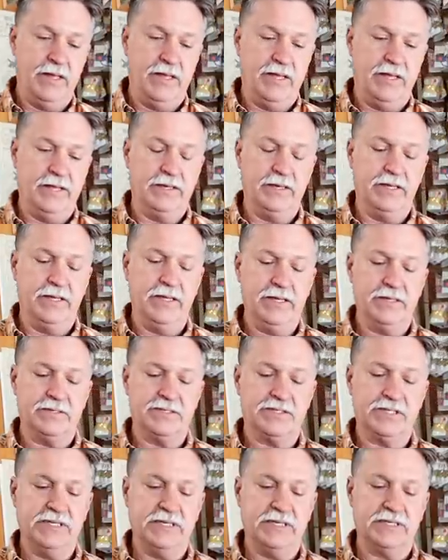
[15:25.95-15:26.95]
And he had
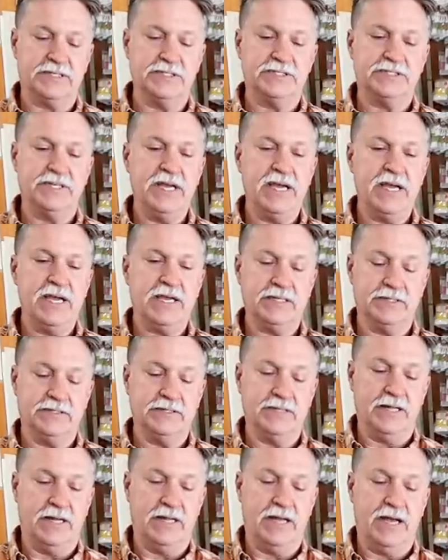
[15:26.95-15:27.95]
sent it to Jack, and
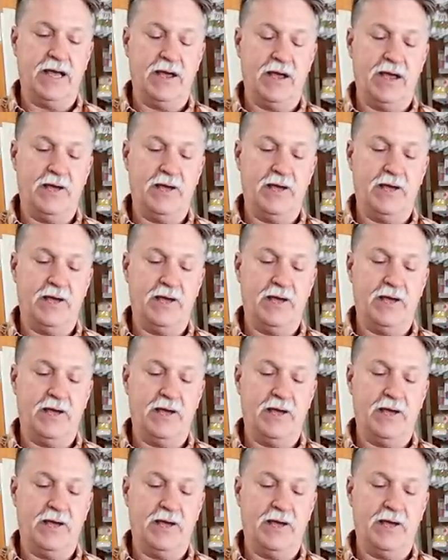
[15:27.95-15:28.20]
uh,